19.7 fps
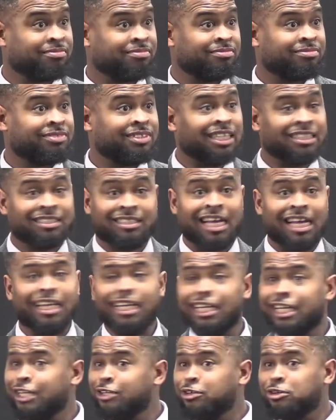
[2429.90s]
says that he
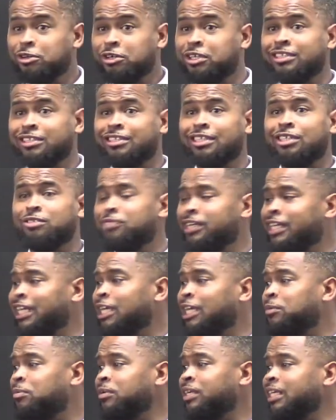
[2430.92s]
did not consider it
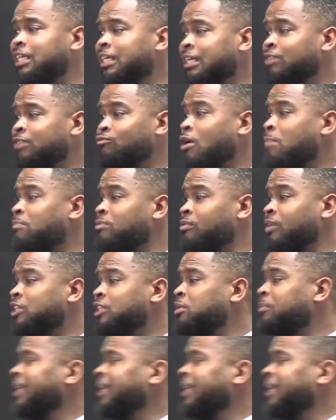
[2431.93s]
equally robbery to be